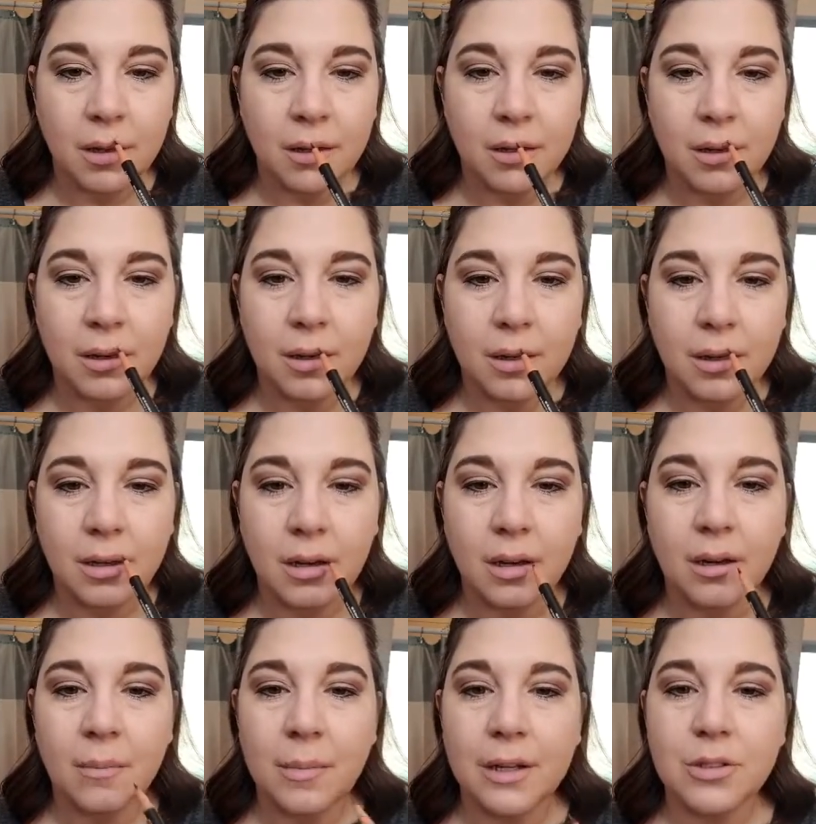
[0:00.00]
You're getting
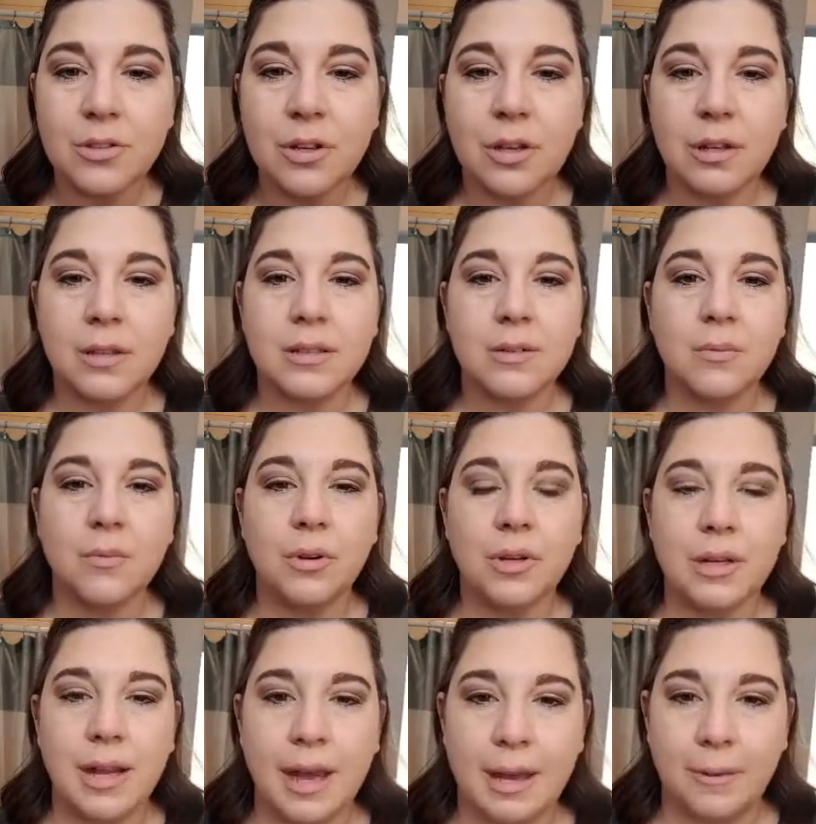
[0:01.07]
all my tricks in one
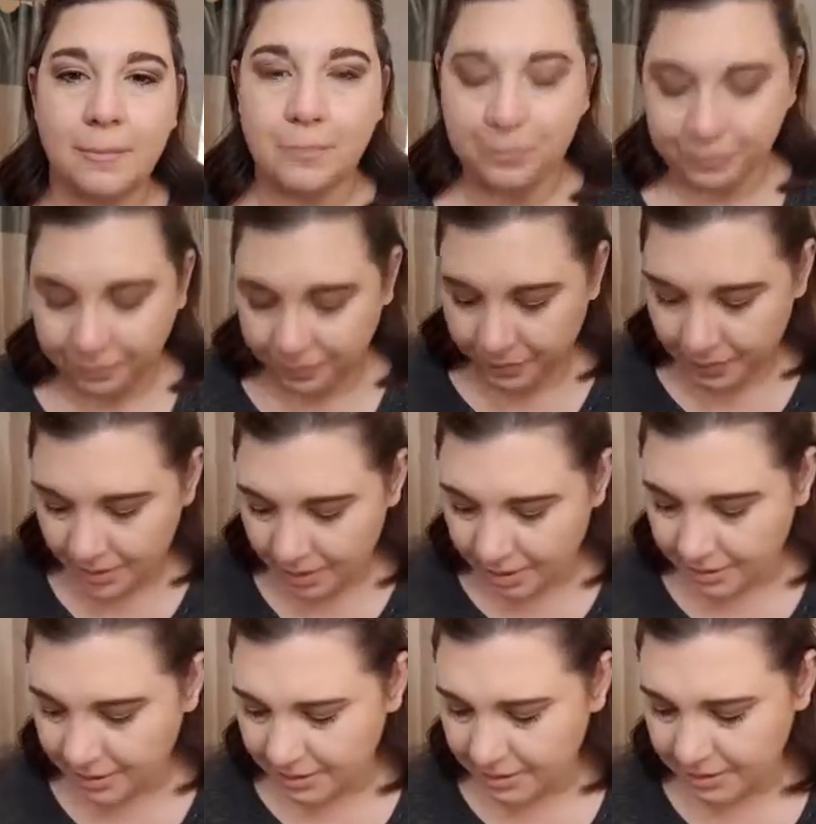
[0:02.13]
day.
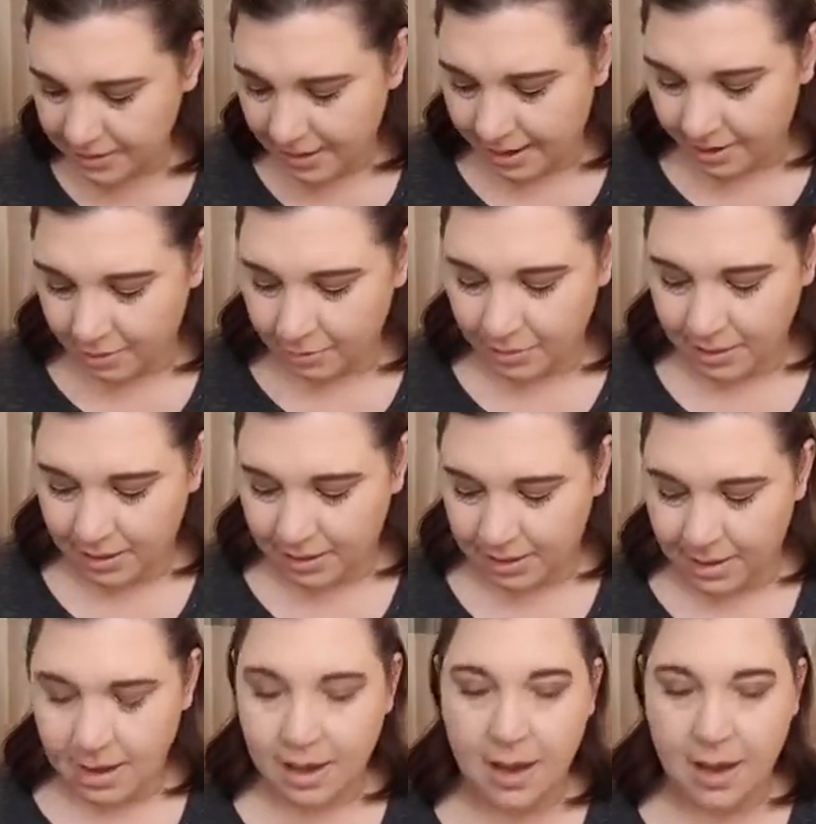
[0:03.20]
This is how we,